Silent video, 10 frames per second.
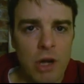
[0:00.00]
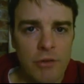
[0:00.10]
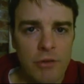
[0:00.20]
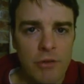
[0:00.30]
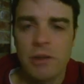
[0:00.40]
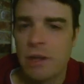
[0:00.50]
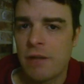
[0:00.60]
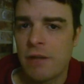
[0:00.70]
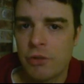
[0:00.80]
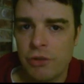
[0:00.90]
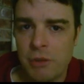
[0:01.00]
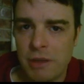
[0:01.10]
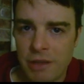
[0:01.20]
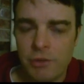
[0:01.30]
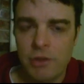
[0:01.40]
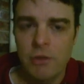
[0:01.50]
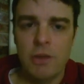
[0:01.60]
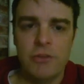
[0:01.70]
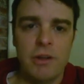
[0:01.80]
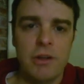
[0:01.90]
There's an online version. In my last video I
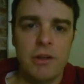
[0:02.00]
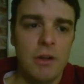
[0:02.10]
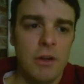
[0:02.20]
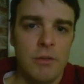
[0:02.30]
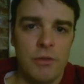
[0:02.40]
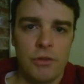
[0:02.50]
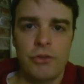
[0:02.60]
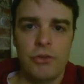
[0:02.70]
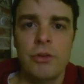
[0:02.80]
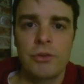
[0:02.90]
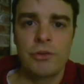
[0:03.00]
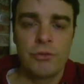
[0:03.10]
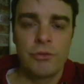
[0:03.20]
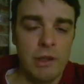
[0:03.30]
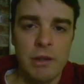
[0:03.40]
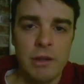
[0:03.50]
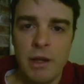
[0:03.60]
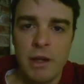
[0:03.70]
said version two is fully online.